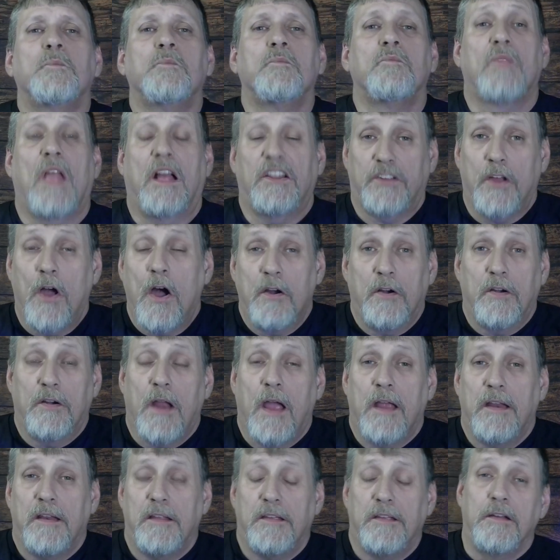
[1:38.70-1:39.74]
That's
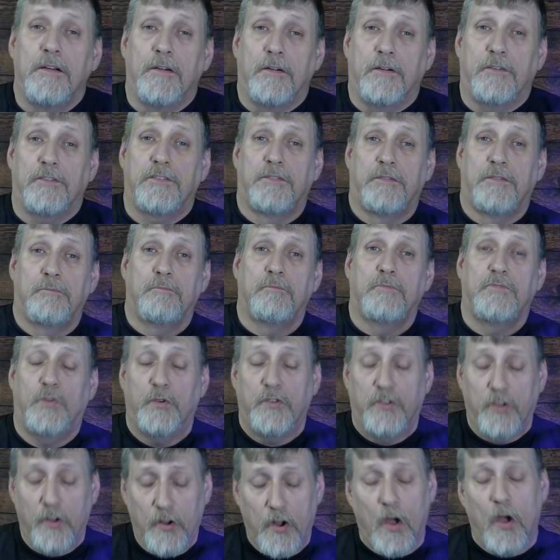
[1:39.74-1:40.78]
190 years. So
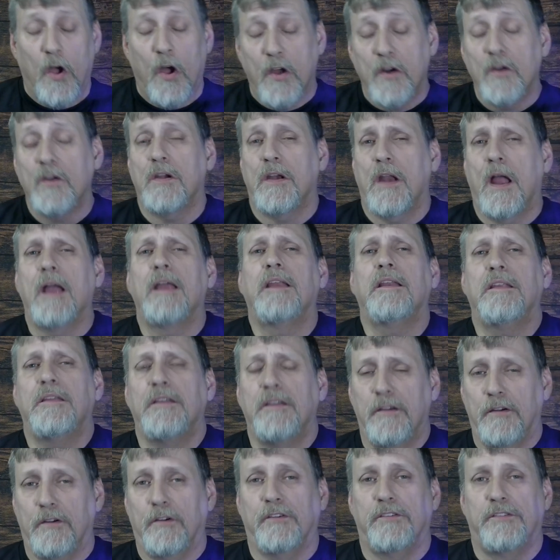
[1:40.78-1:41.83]
it took 190
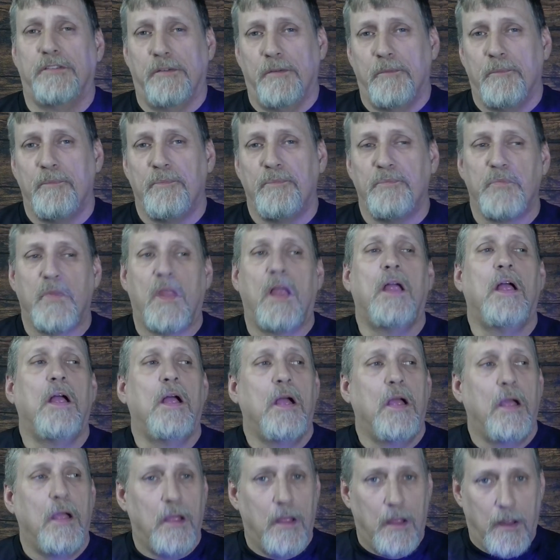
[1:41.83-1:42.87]
years
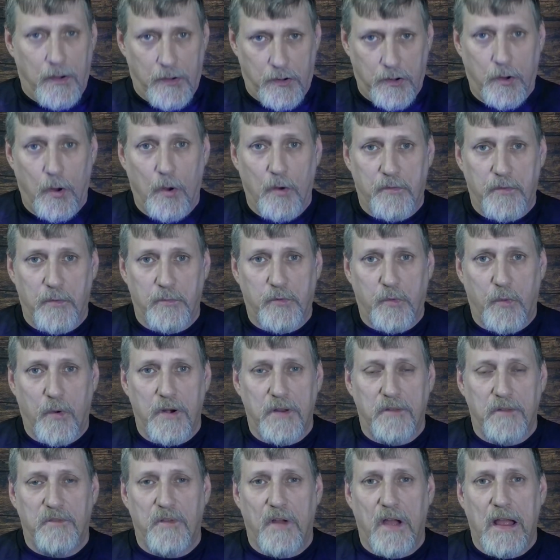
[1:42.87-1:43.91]
to go from
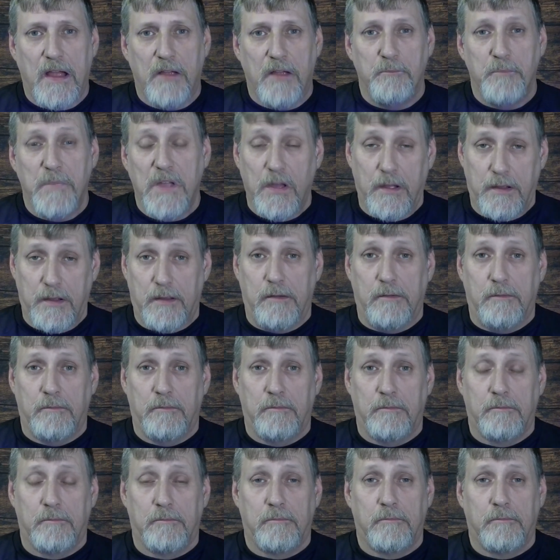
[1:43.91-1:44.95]
25 million
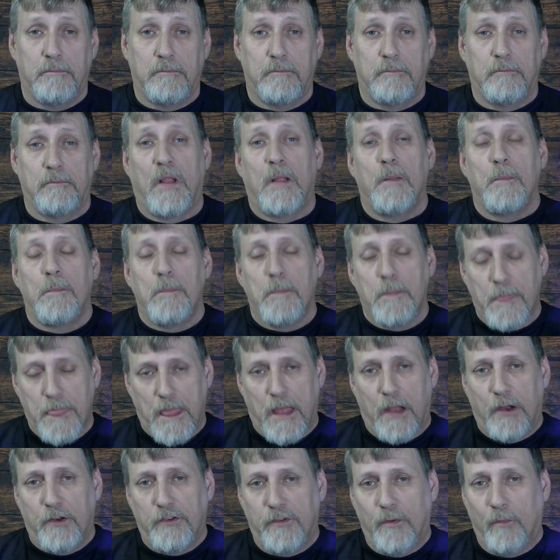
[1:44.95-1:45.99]

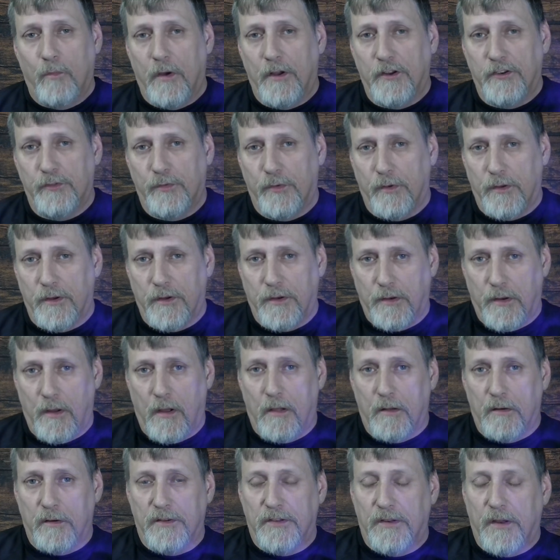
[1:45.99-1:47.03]
to $1 trillion,
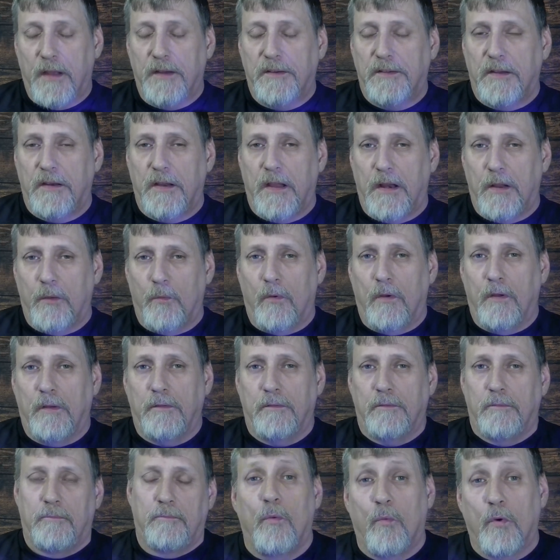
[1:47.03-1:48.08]
1981.
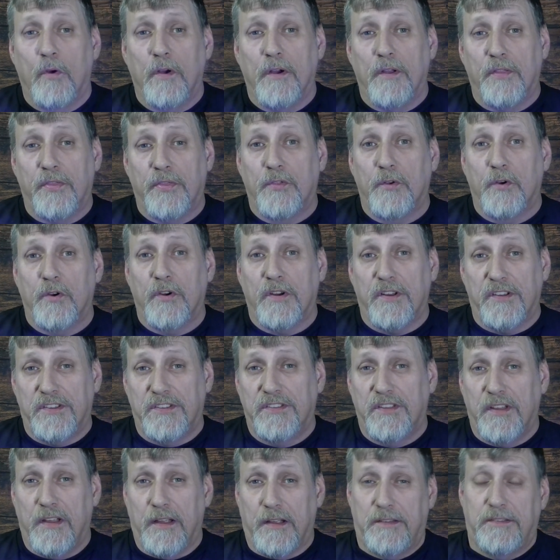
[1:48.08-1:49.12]
We're at
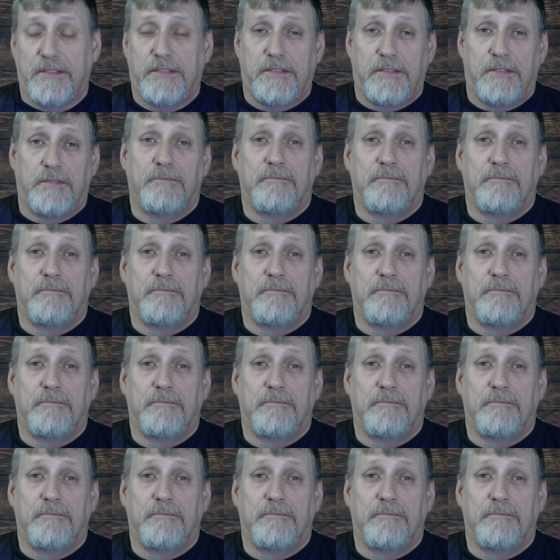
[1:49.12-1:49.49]
36.